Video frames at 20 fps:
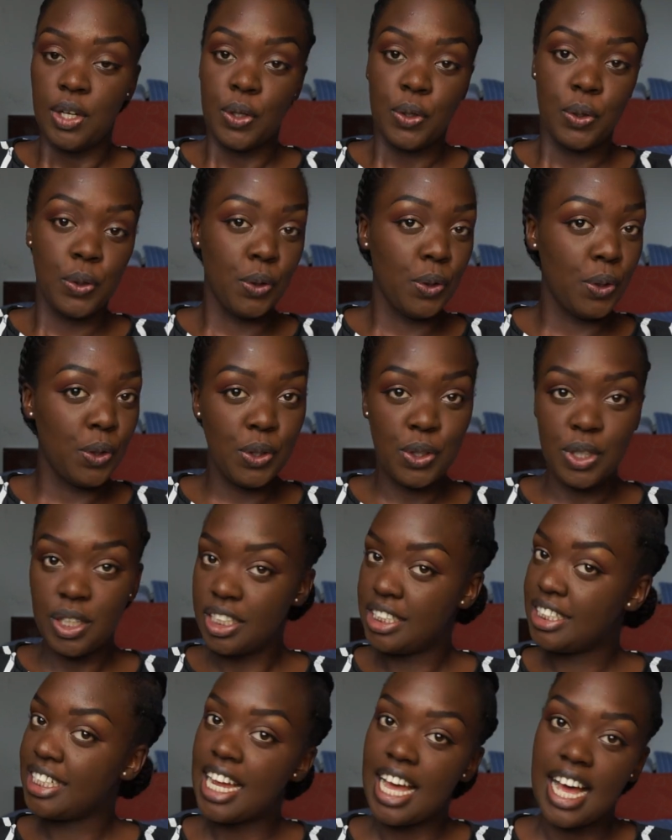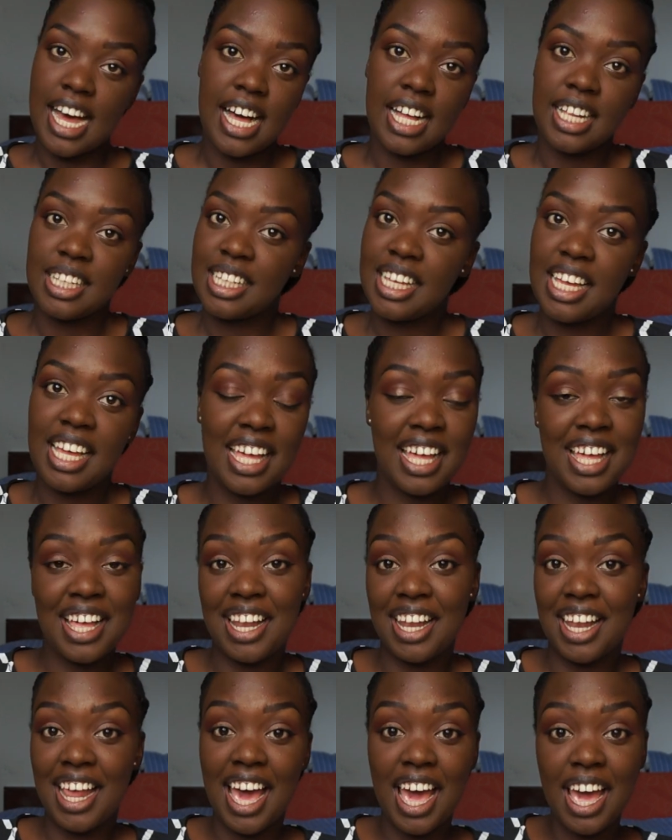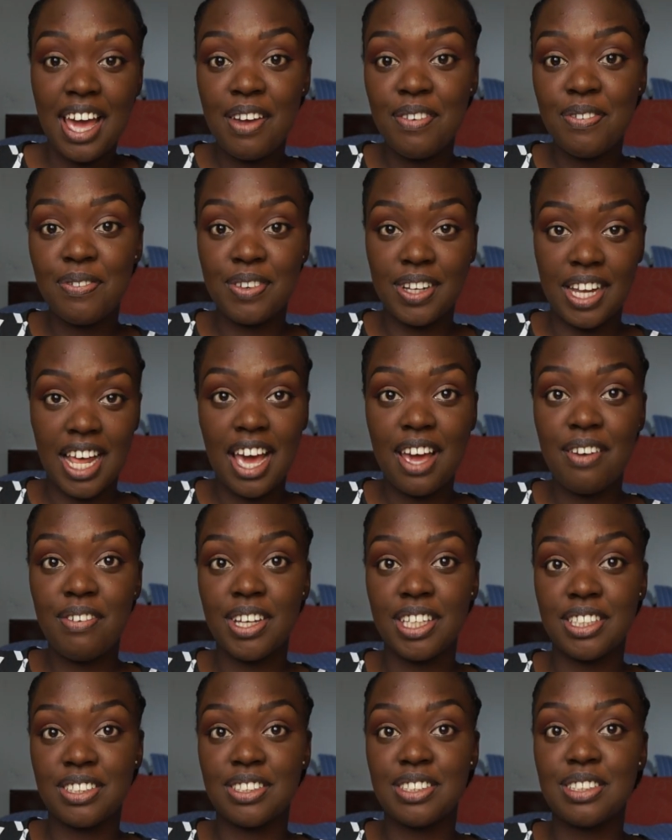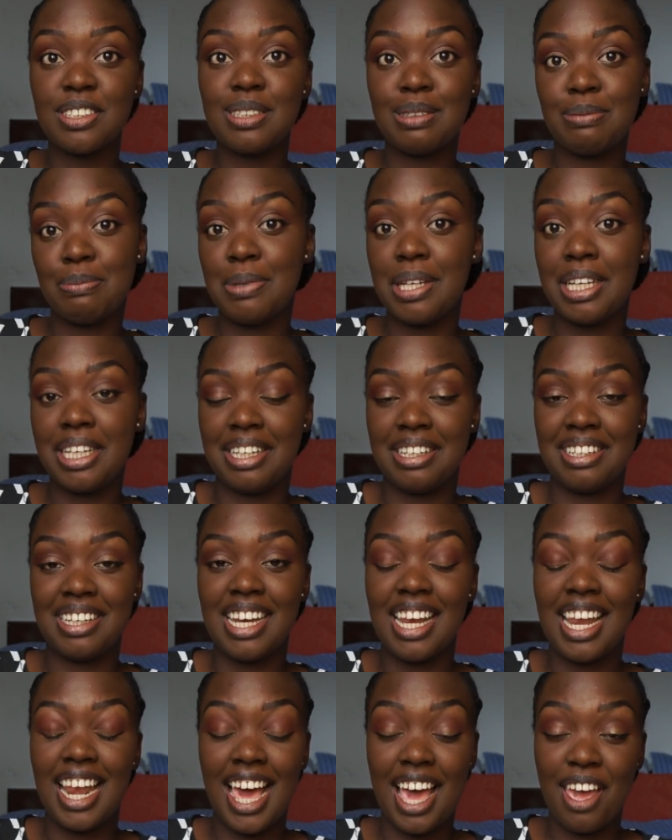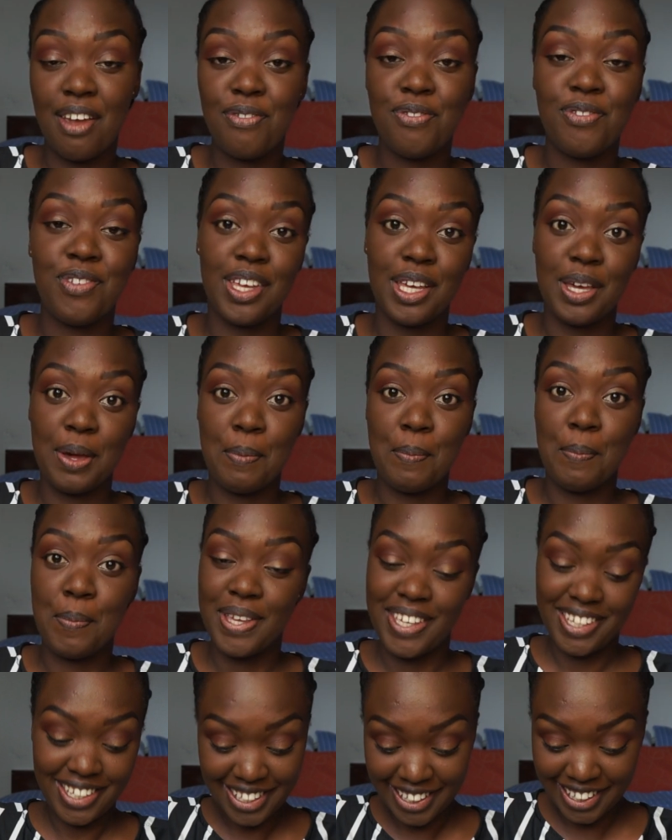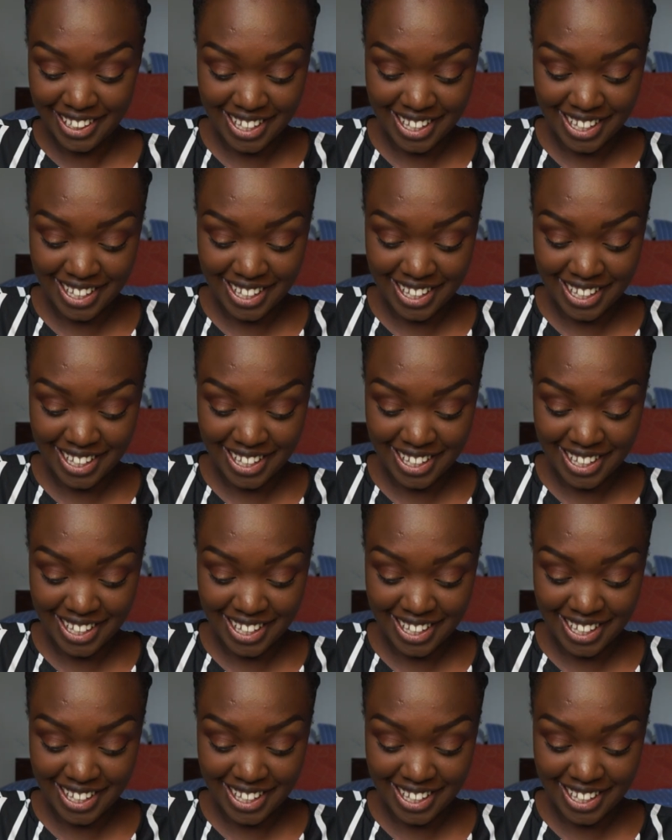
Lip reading: Whew, child, life has just been lifing me.